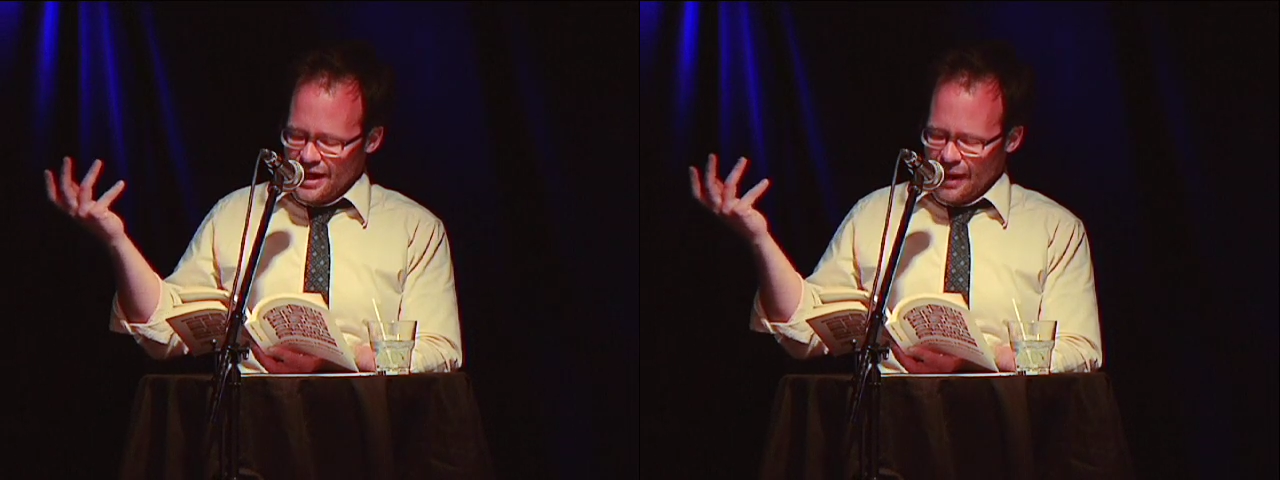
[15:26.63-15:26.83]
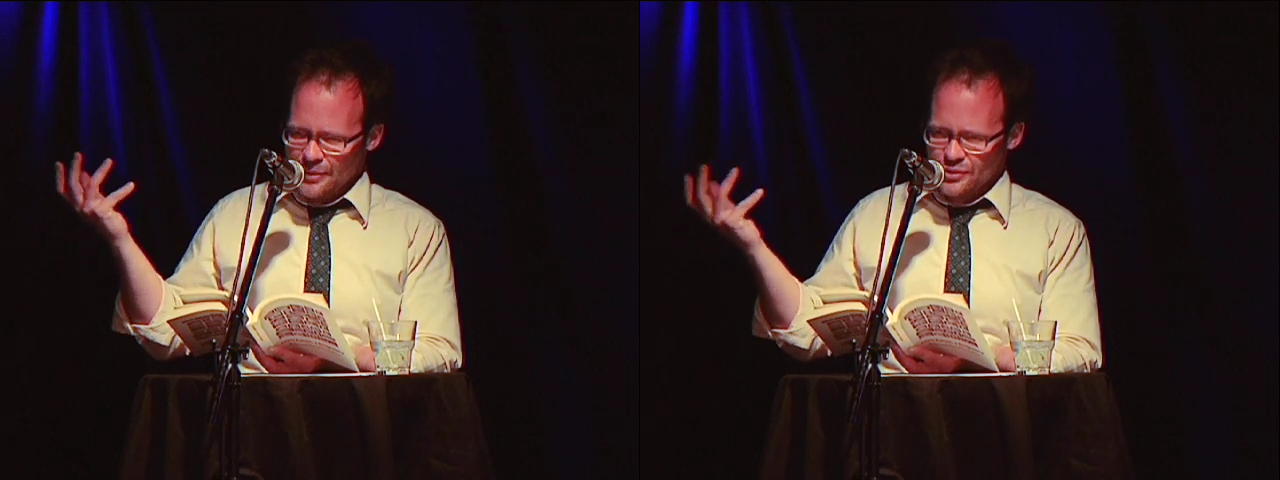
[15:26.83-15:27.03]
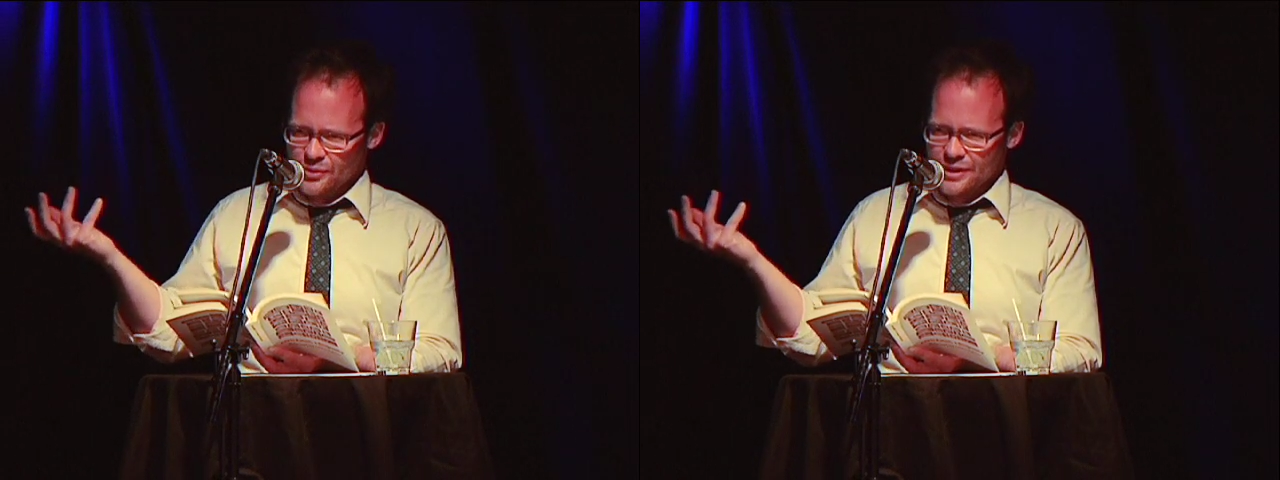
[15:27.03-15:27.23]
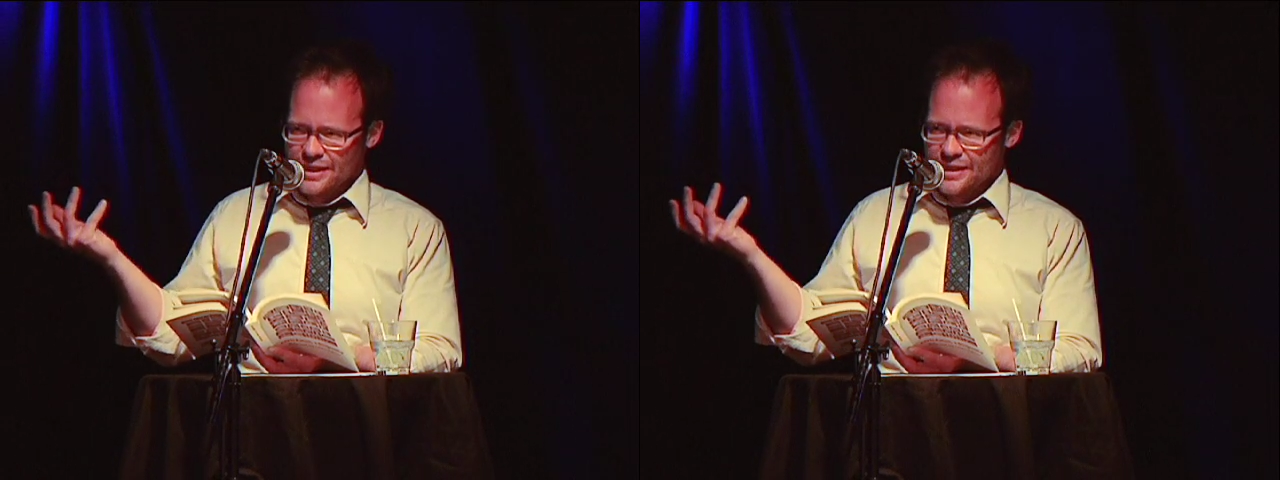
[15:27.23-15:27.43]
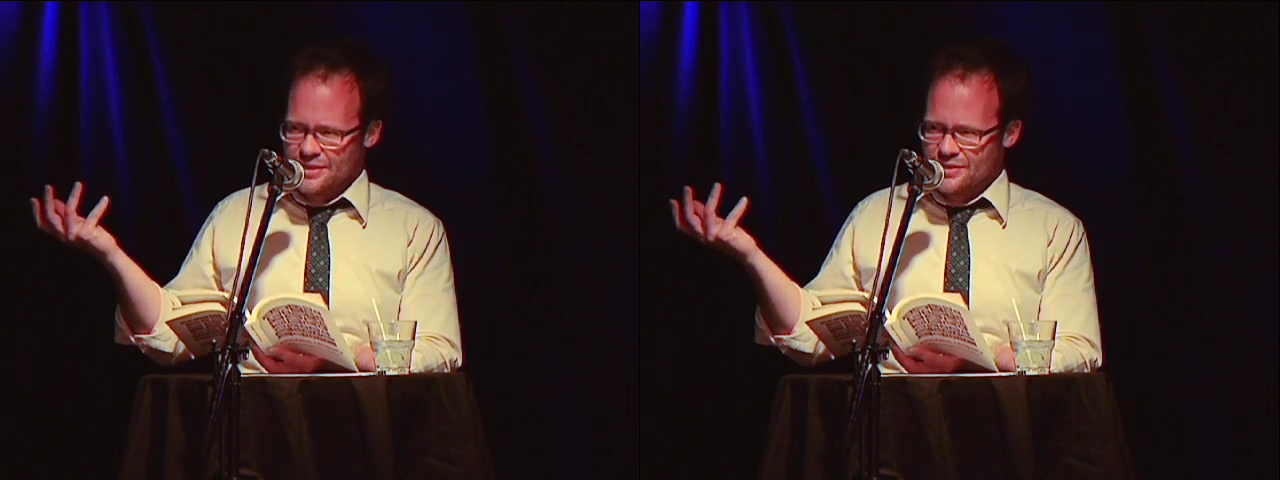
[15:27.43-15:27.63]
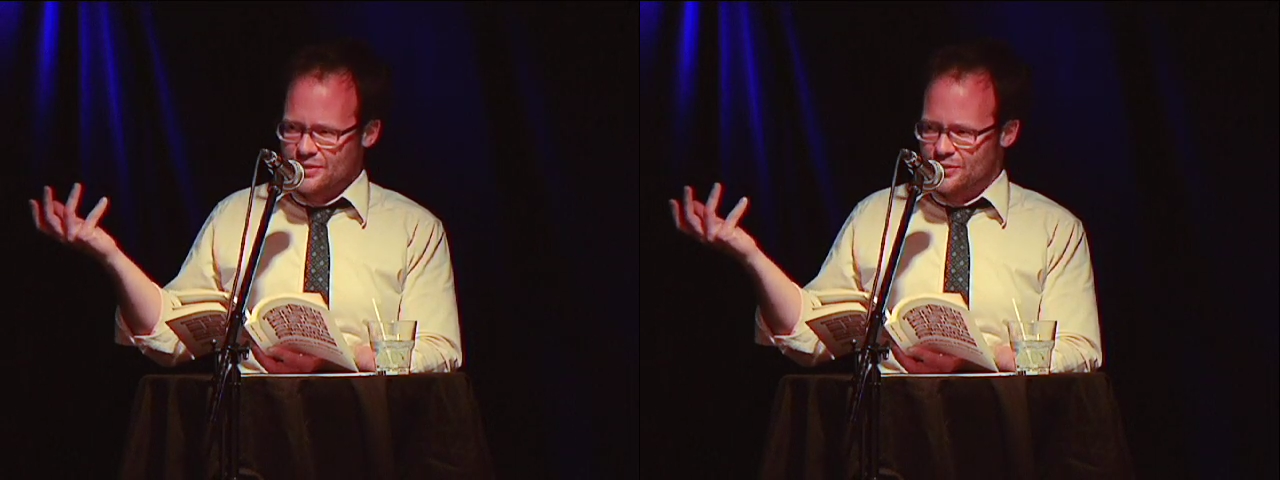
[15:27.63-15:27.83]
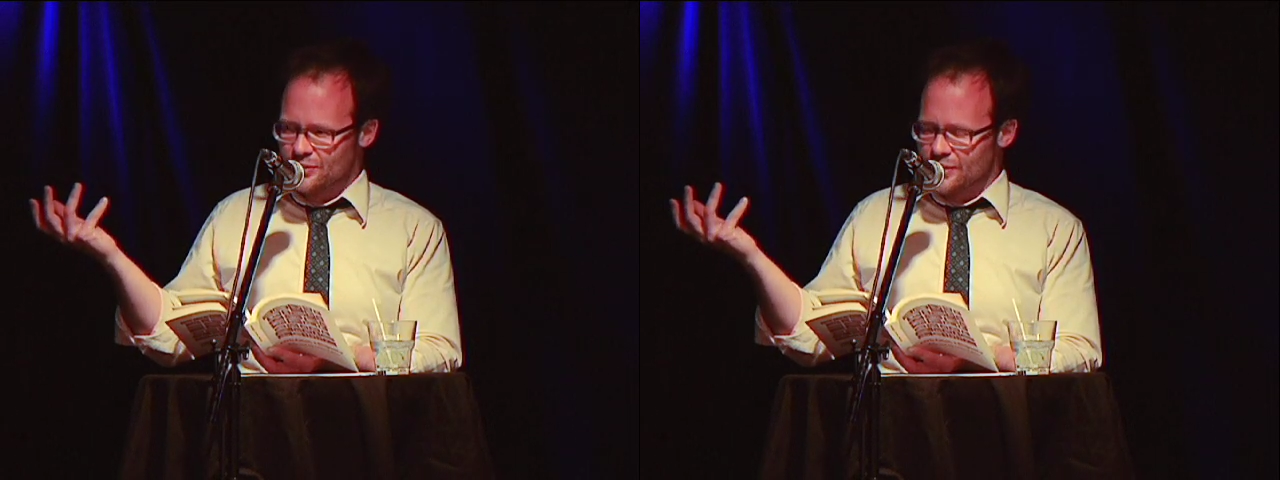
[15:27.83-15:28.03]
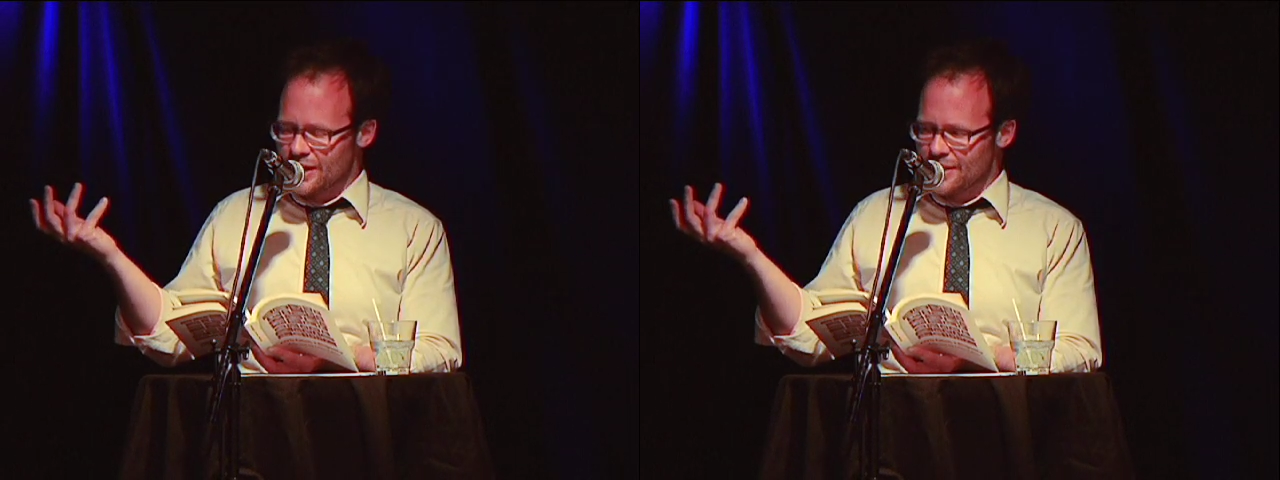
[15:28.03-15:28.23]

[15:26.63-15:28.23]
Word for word: I was really into